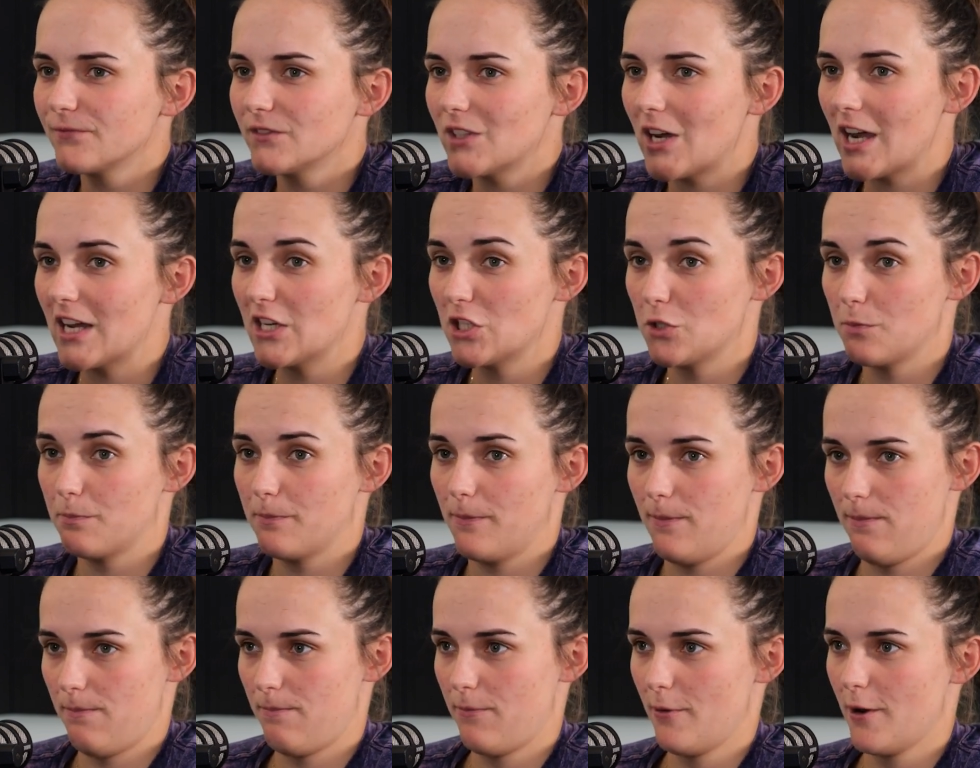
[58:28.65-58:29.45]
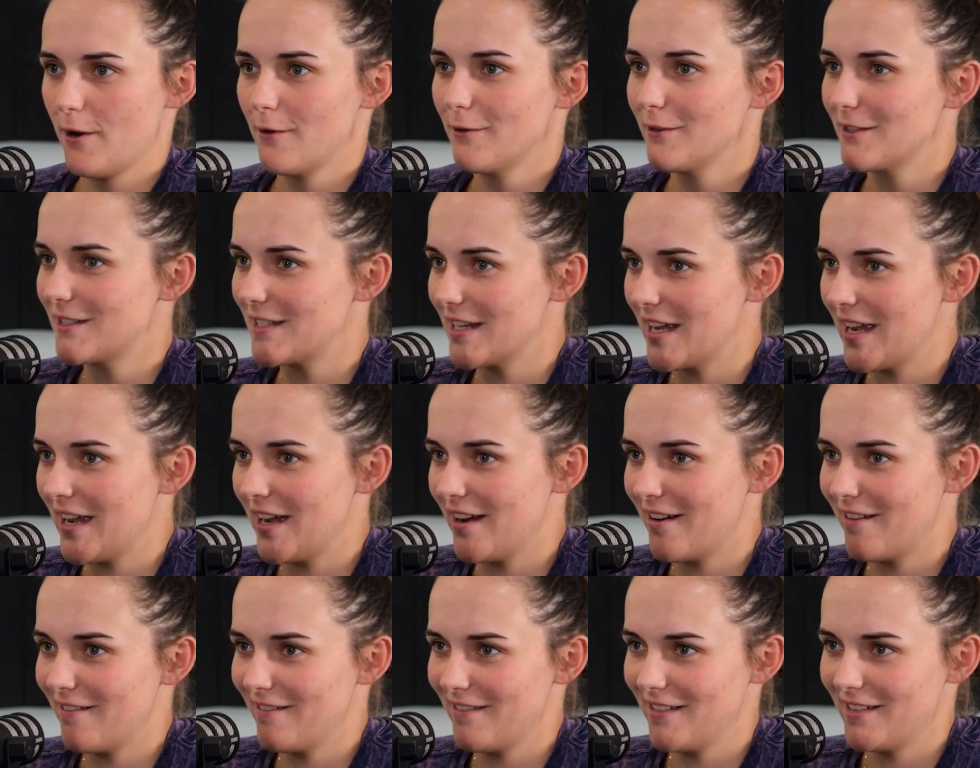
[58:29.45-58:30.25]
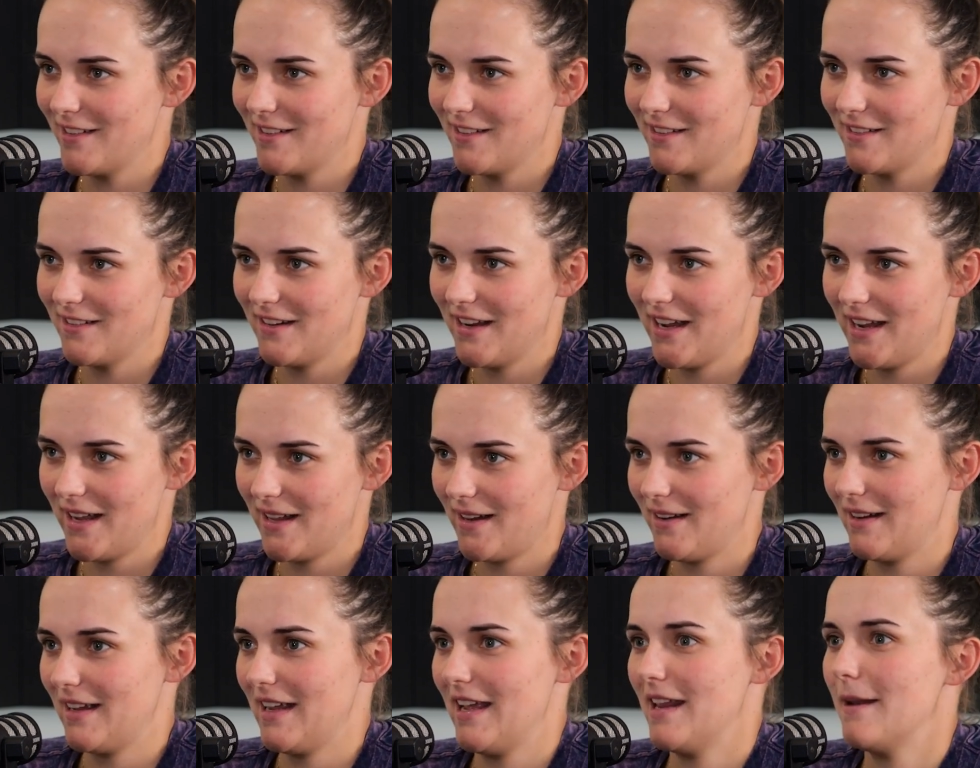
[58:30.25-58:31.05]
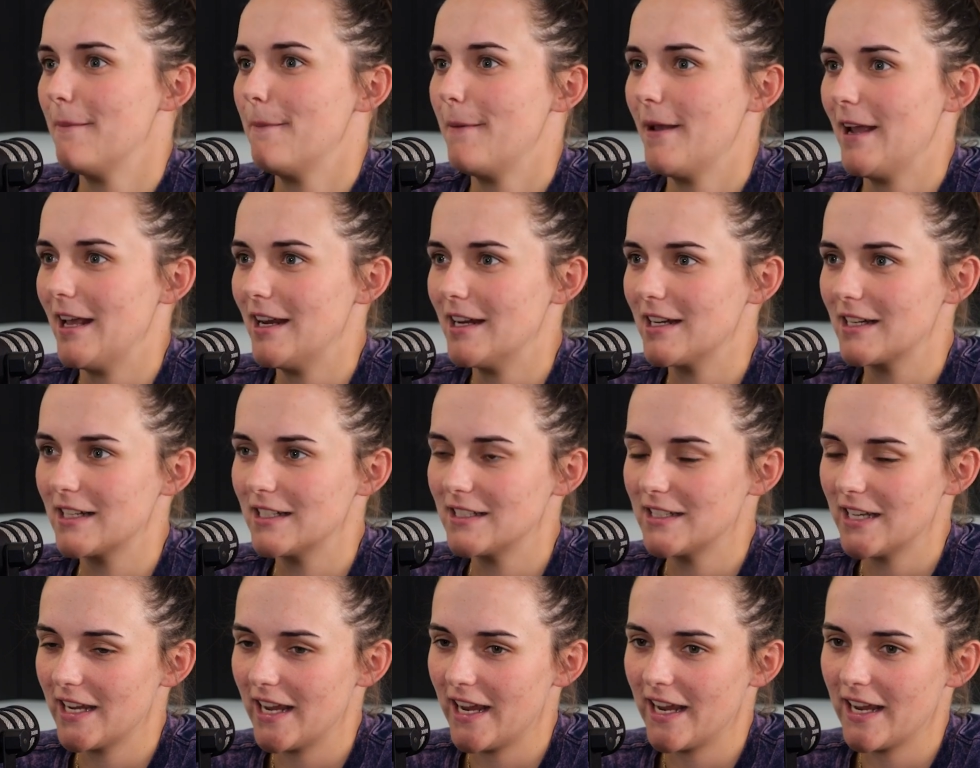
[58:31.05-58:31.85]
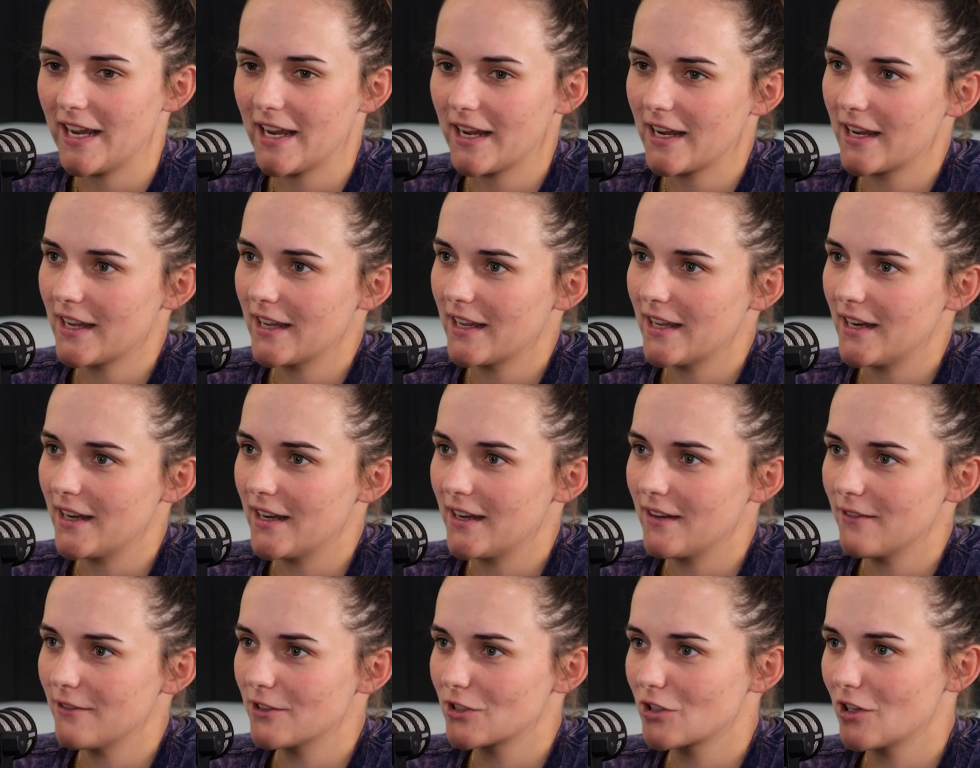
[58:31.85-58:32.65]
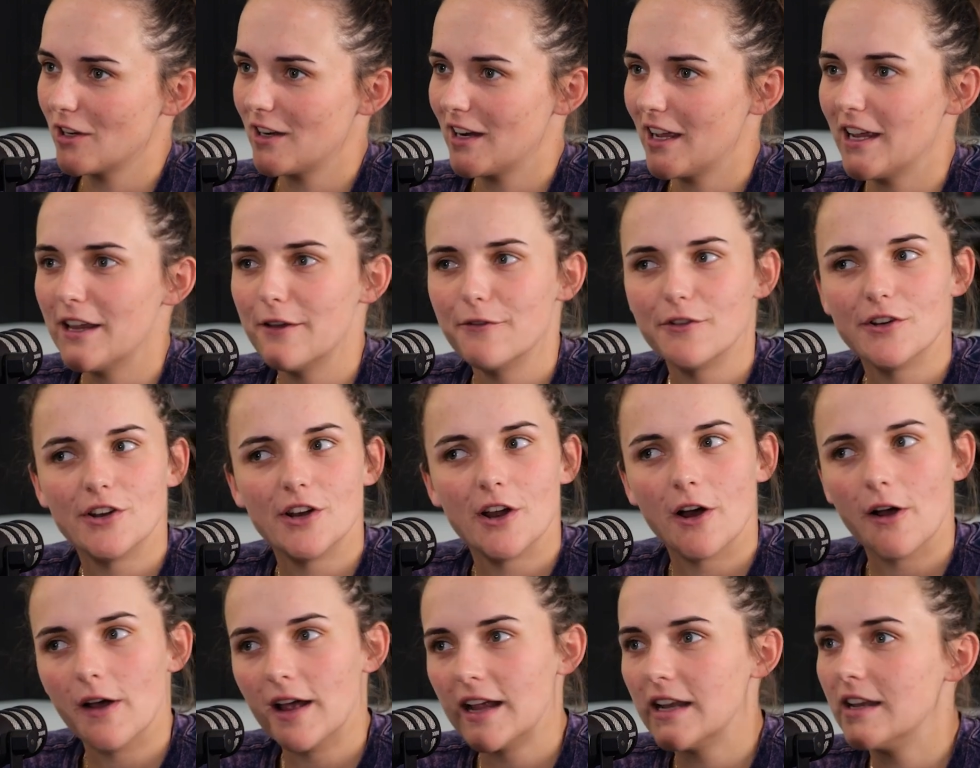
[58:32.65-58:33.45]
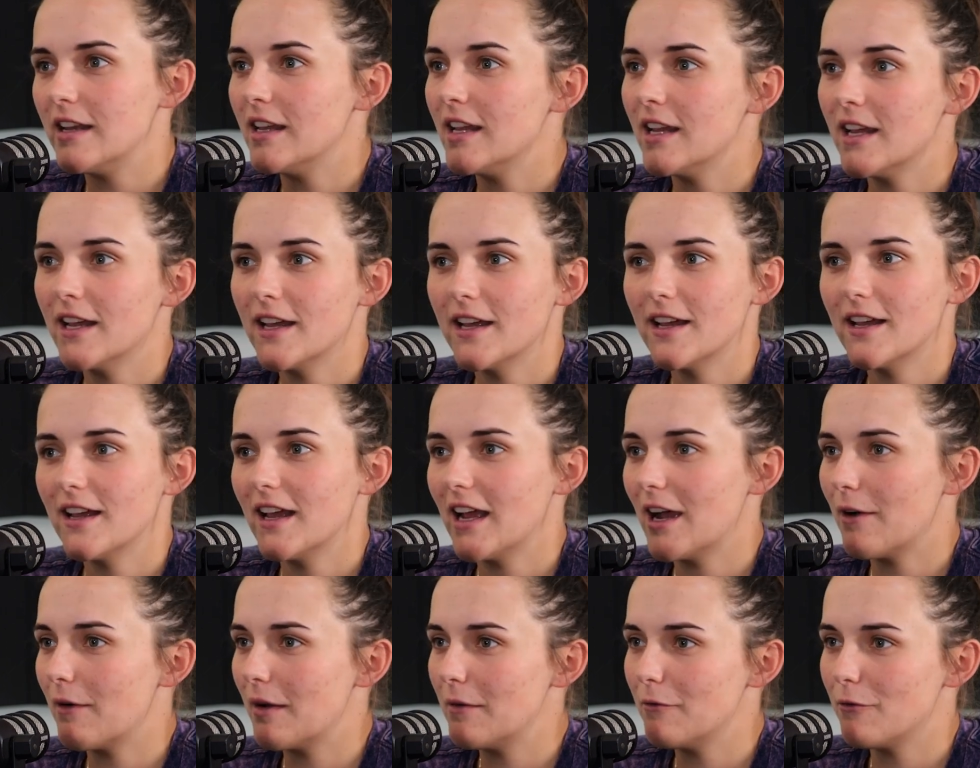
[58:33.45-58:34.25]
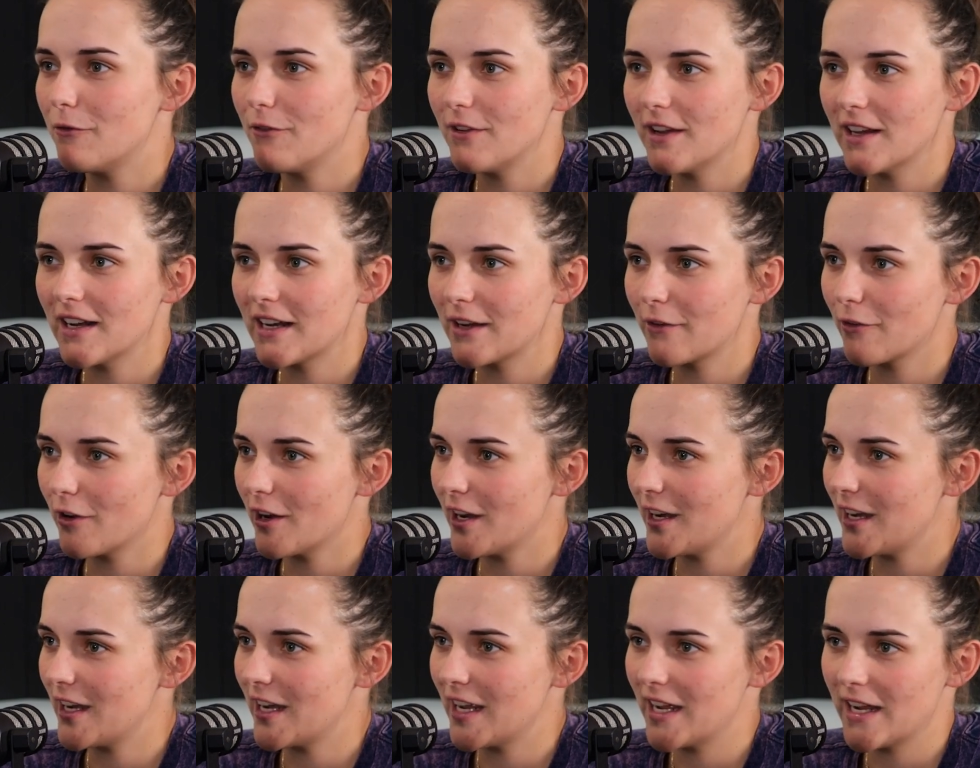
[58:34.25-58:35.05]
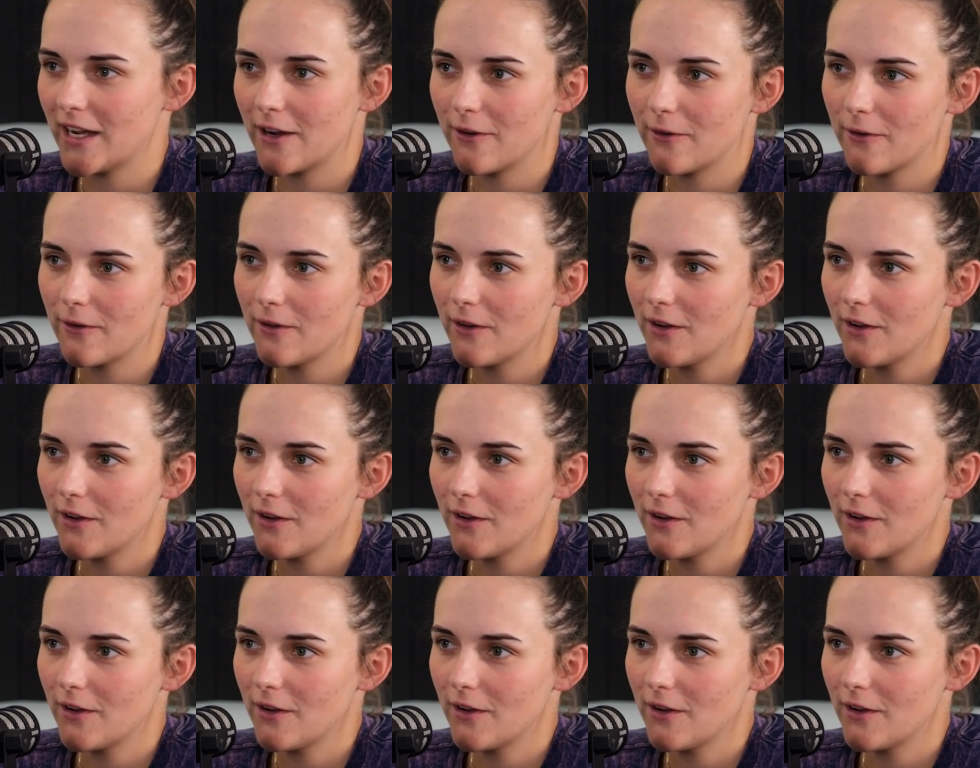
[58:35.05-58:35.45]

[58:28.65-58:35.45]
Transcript: I just broke down and like had a panic attack, and was kind of like, I have no idea how I'm feeling right now.